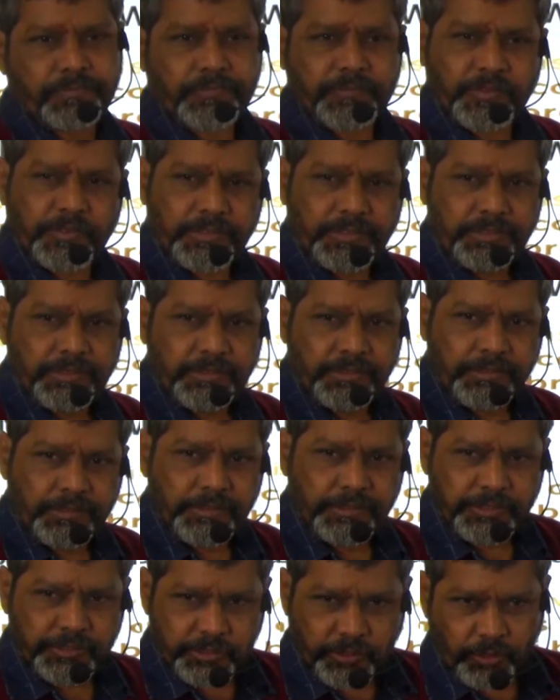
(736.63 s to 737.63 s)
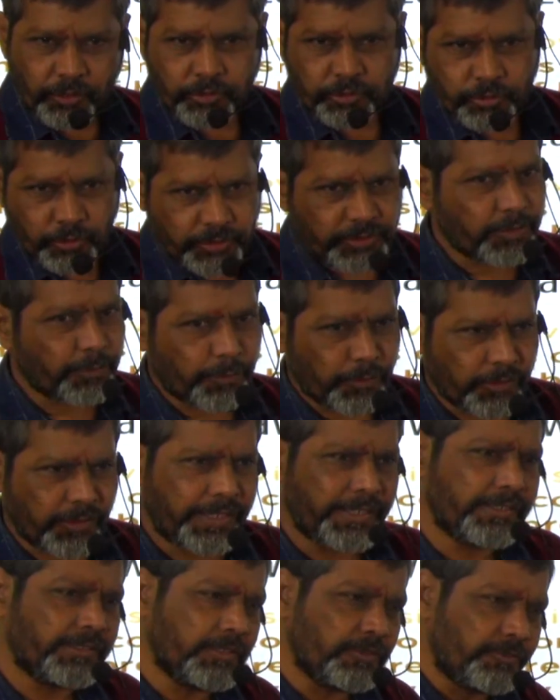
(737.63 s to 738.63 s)
Okay, it's also in the
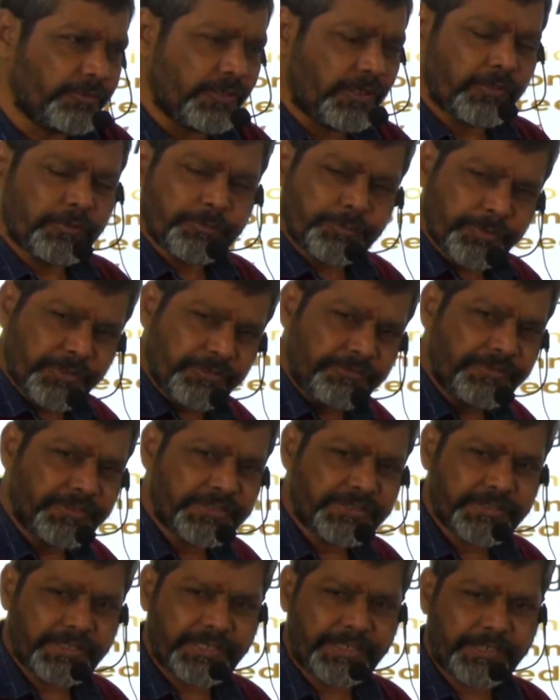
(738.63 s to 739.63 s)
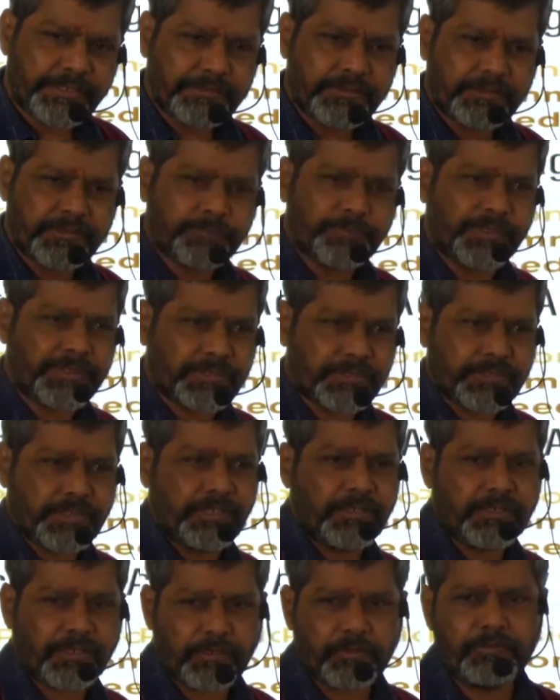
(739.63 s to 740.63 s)
like this. We have previous acts, but
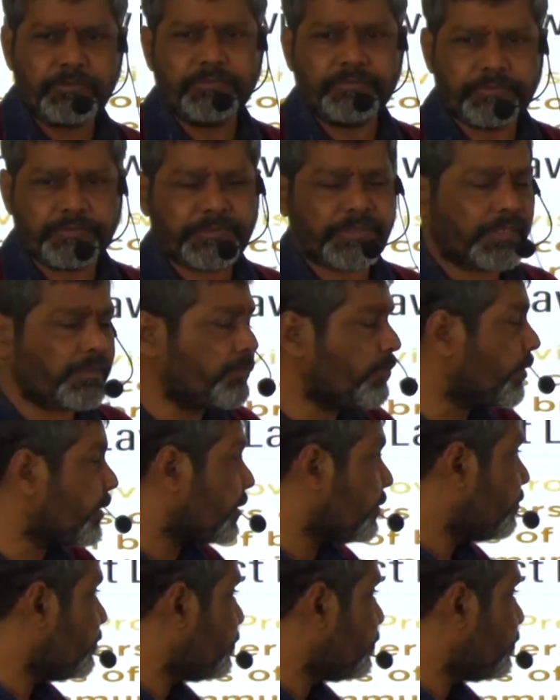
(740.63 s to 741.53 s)
still now they are become